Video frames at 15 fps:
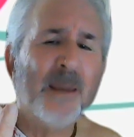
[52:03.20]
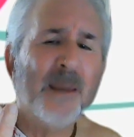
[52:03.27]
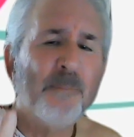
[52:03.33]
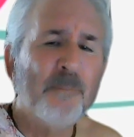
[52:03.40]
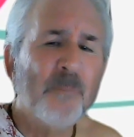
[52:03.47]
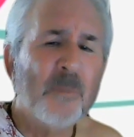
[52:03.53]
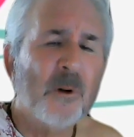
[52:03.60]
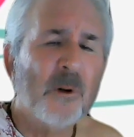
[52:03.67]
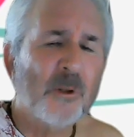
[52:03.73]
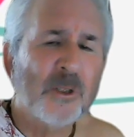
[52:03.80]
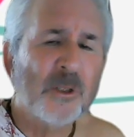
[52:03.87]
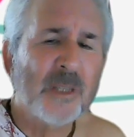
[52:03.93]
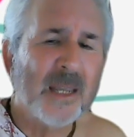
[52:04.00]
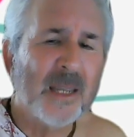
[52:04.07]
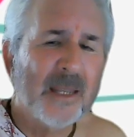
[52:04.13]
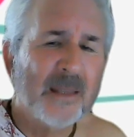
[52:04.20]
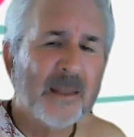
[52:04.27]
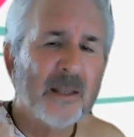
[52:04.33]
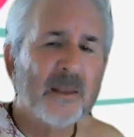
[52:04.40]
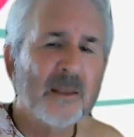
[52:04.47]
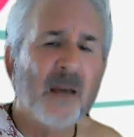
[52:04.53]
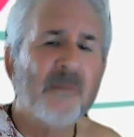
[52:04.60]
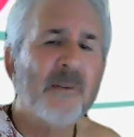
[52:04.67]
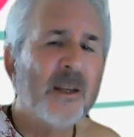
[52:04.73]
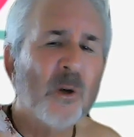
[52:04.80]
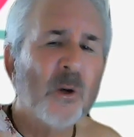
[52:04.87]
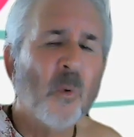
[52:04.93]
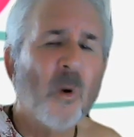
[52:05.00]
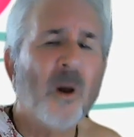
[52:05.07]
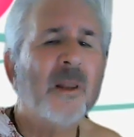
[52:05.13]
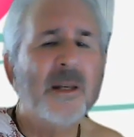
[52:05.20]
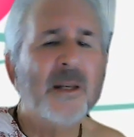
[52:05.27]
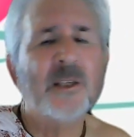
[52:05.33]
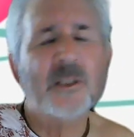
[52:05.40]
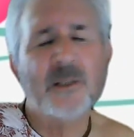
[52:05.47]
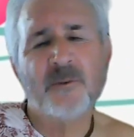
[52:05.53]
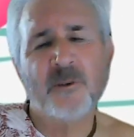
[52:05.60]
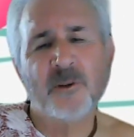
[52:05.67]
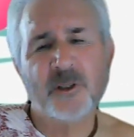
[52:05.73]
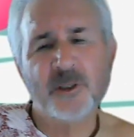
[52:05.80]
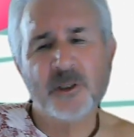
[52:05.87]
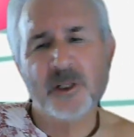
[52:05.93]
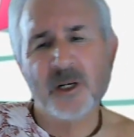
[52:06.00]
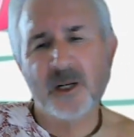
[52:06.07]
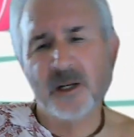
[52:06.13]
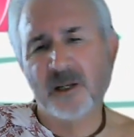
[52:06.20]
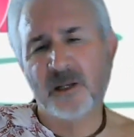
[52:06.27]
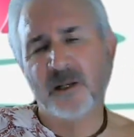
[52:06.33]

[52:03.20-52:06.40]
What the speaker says: immersed in the loving qualities of Krishna.